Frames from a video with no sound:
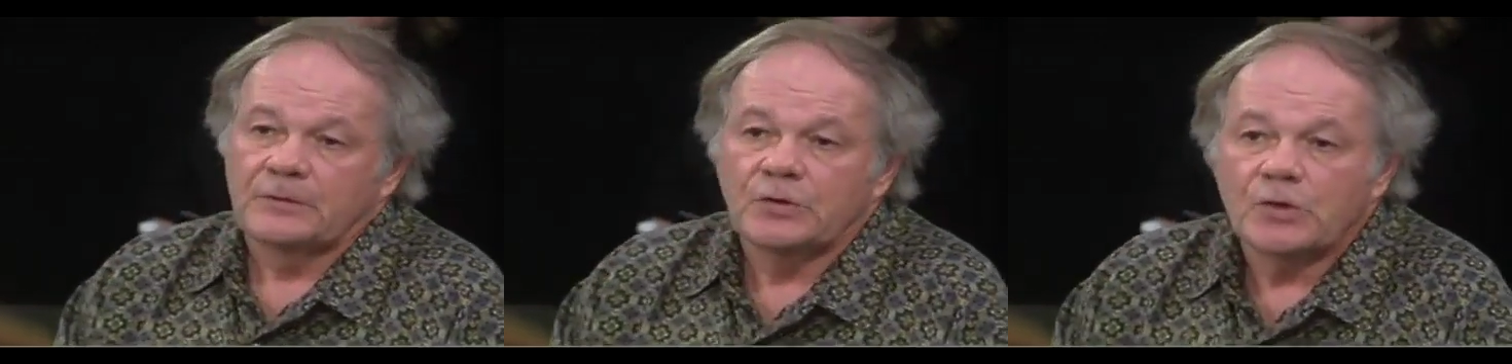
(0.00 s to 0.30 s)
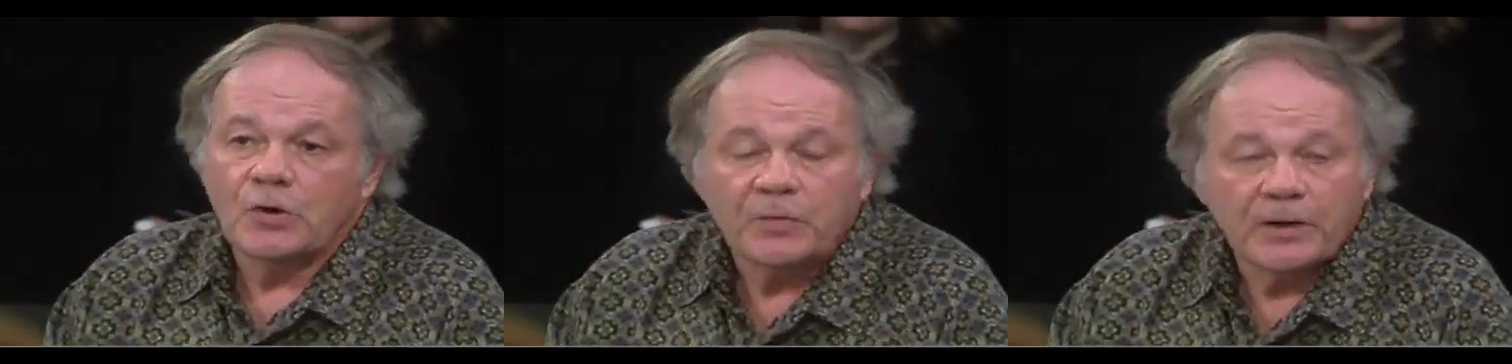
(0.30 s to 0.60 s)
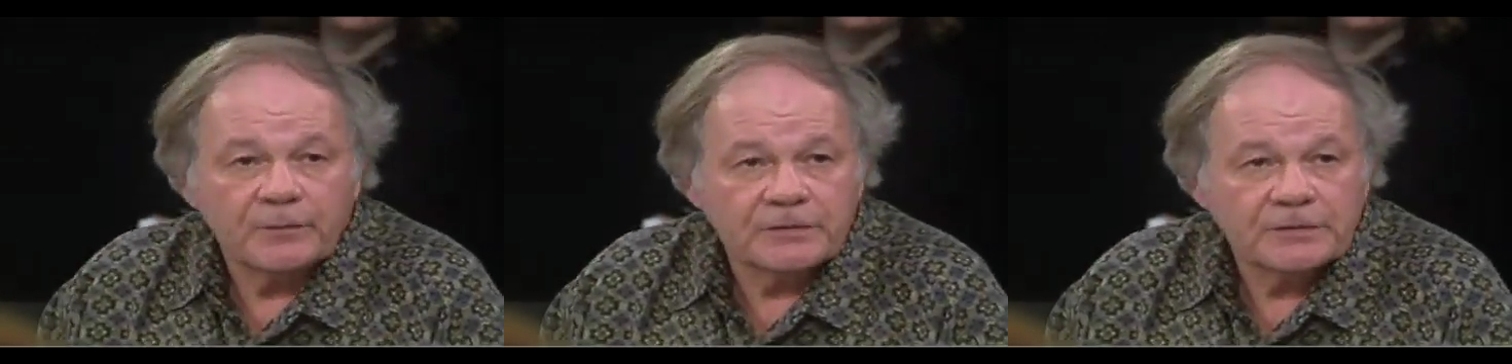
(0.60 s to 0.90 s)
No
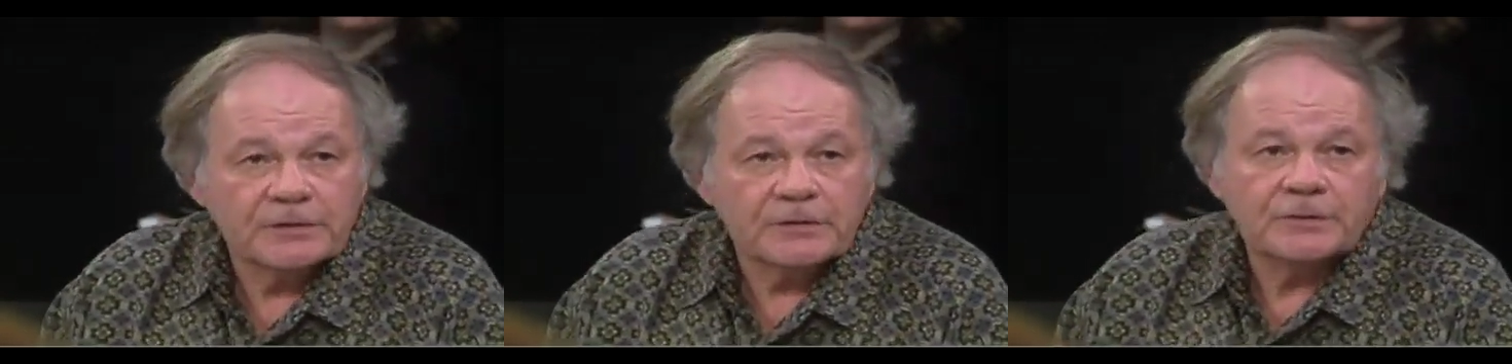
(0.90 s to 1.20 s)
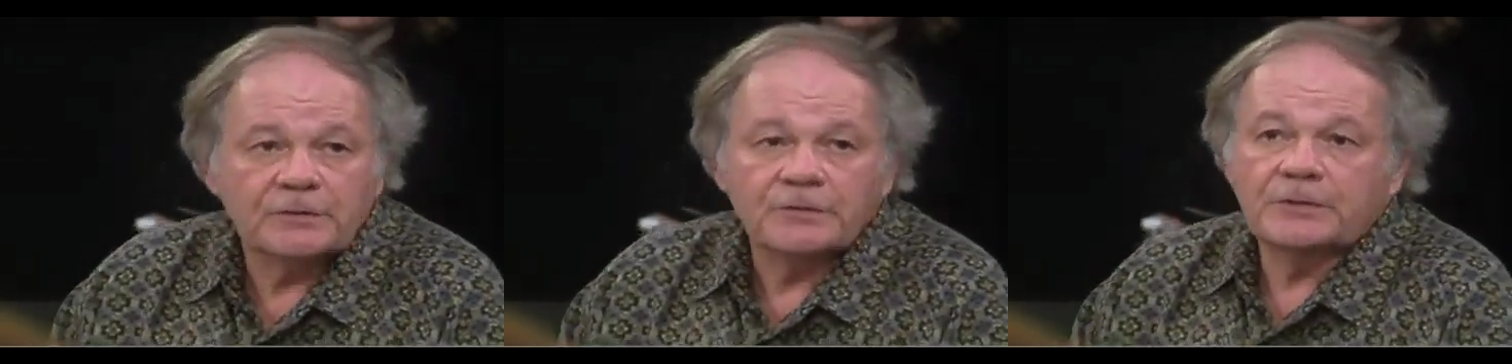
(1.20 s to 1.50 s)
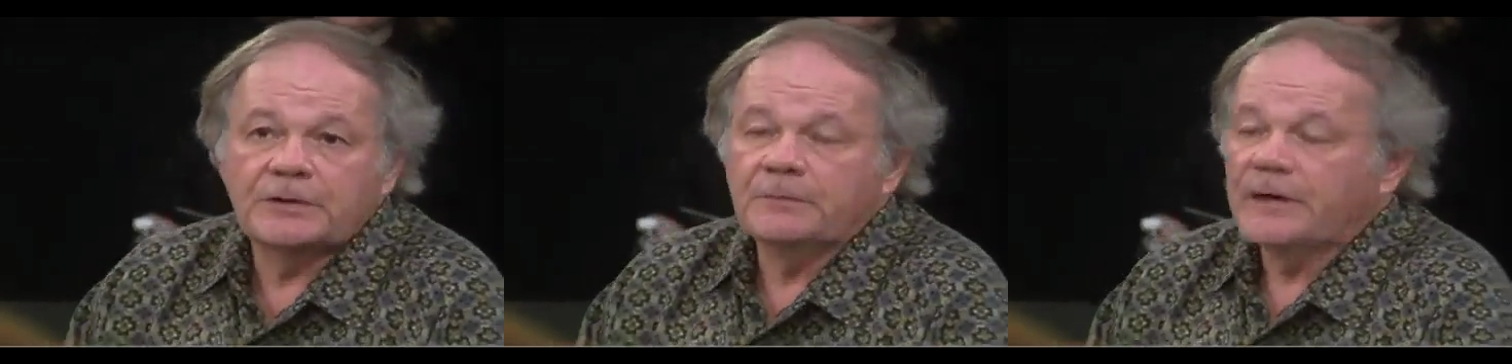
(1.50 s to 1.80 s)
reference to
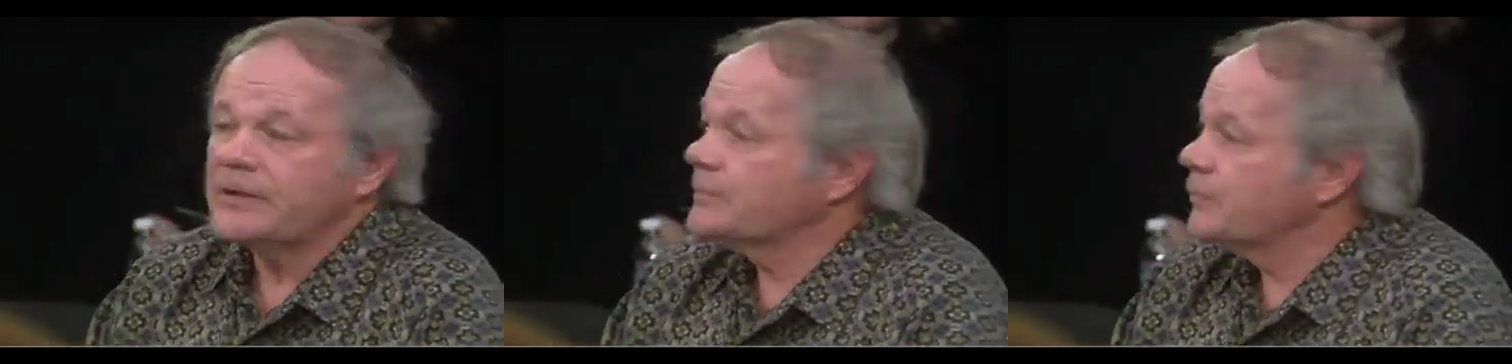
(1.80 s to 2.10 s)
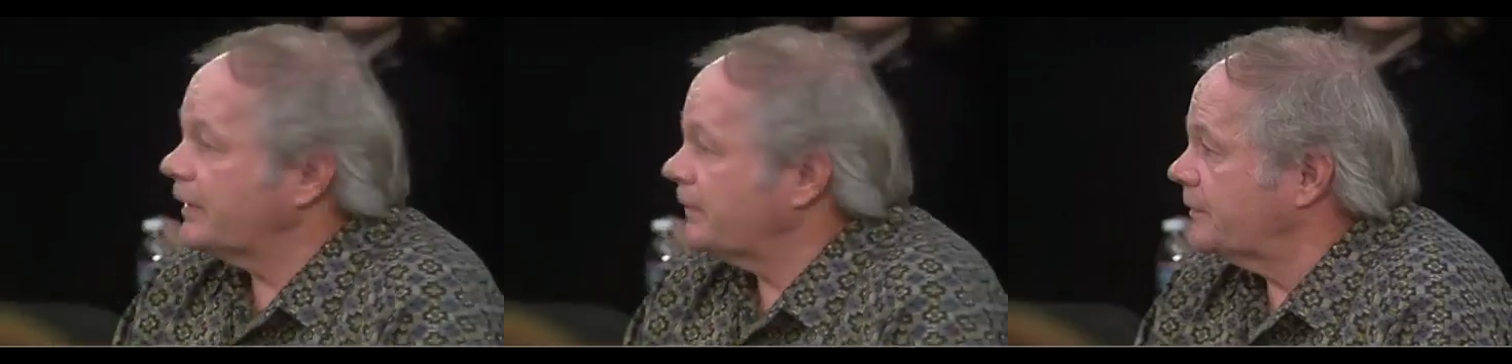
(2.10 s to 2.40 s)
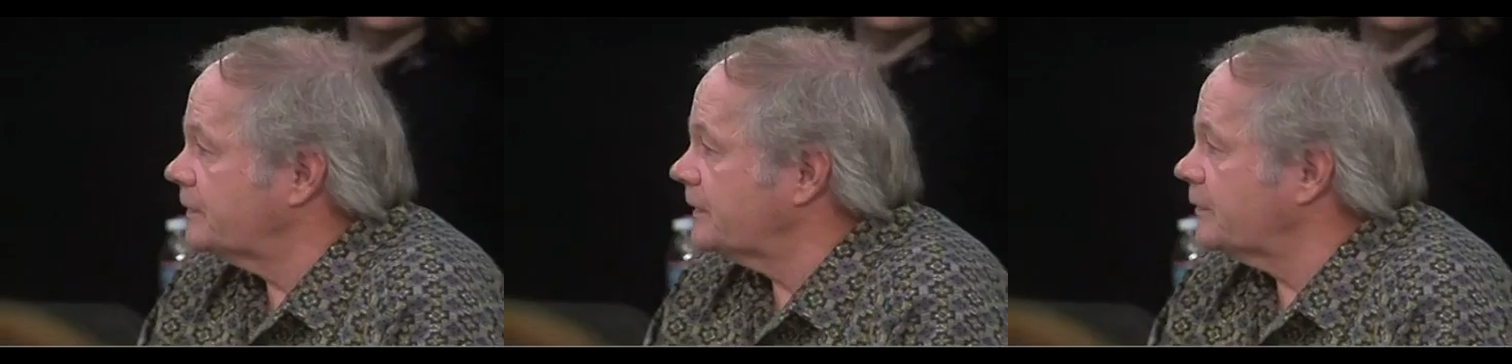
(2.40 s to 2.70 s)
the major
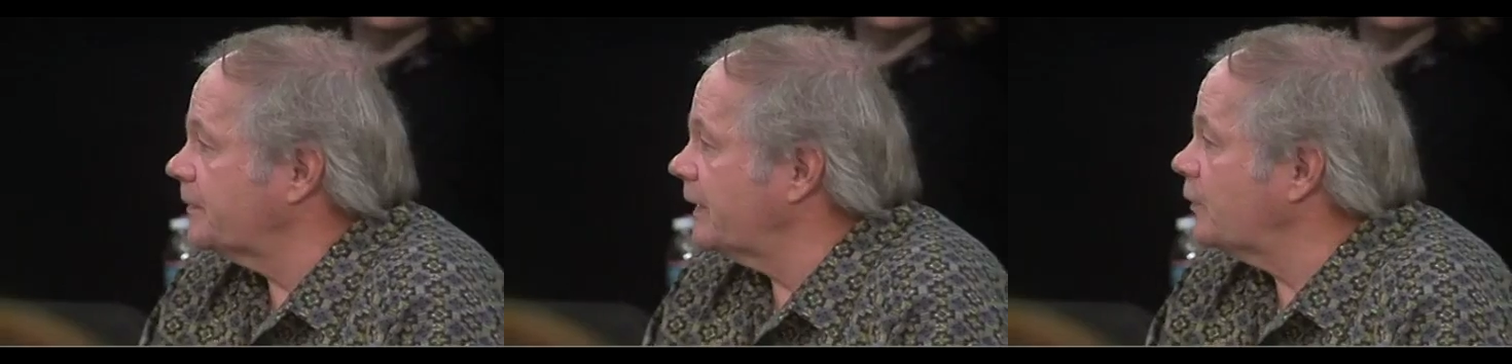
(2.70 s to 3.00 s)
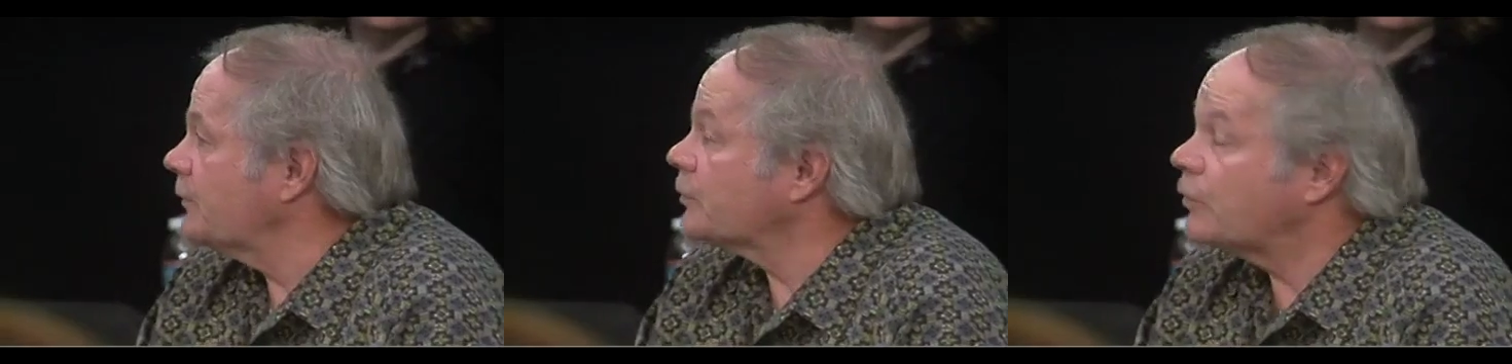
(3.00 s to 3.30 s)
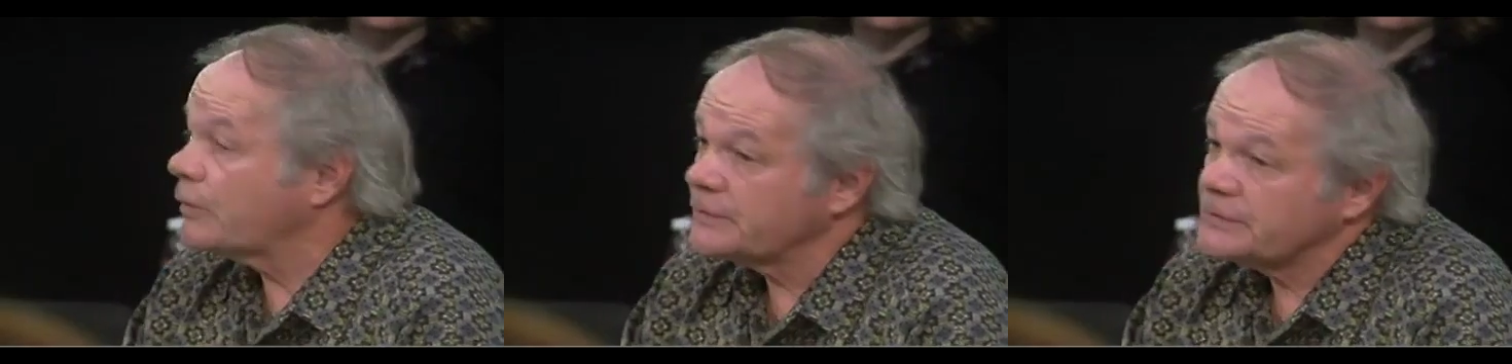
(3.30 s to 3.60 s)
breakthroughs that were made over a
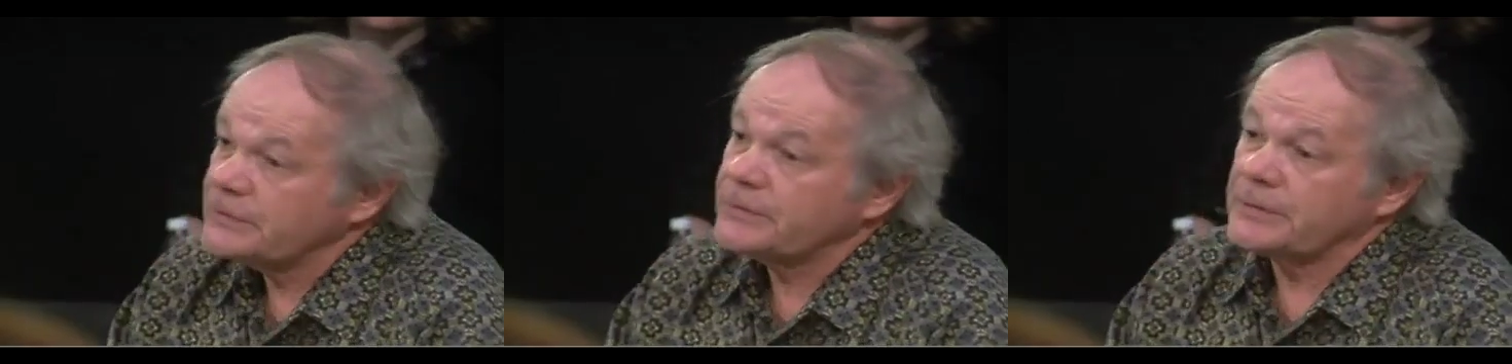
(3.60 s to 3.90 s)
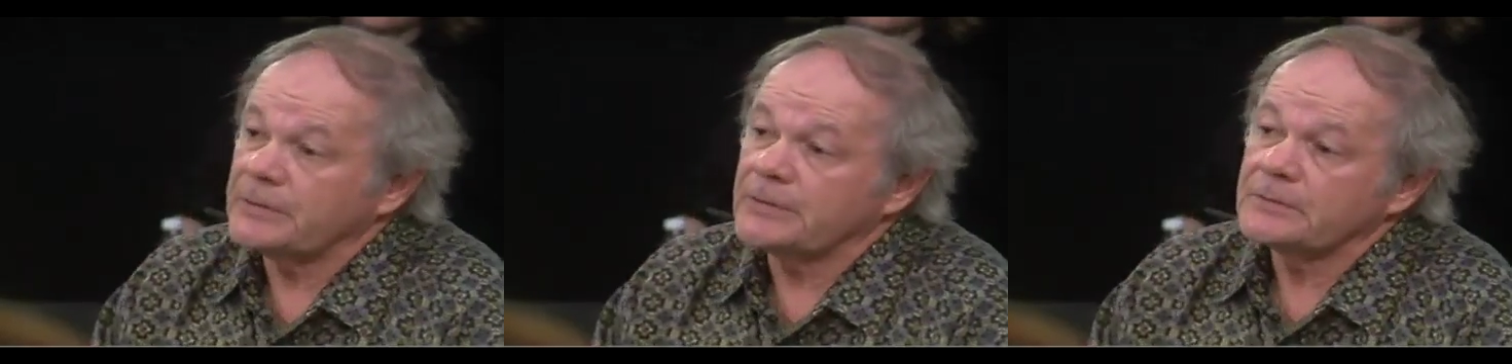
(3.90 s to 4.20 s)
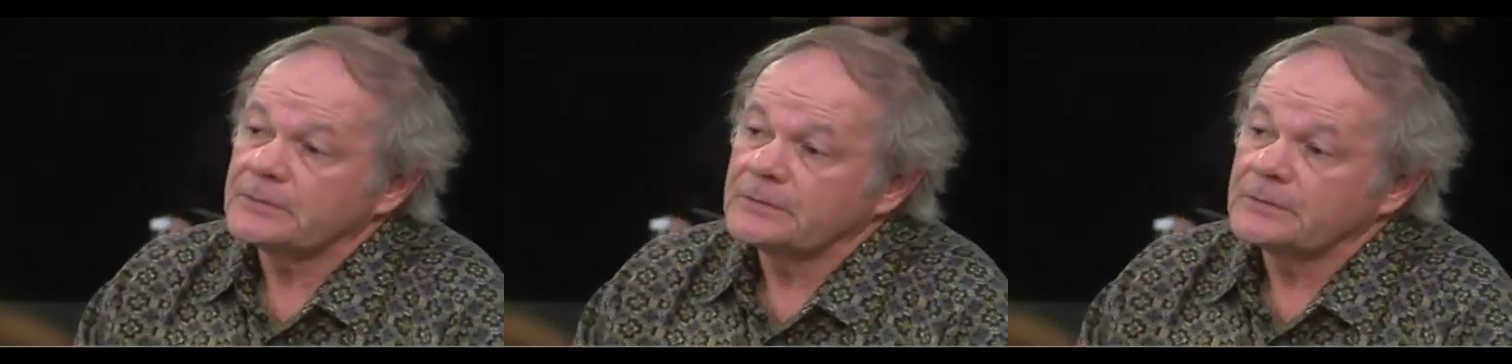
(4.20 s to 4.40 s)
quarter of a century ago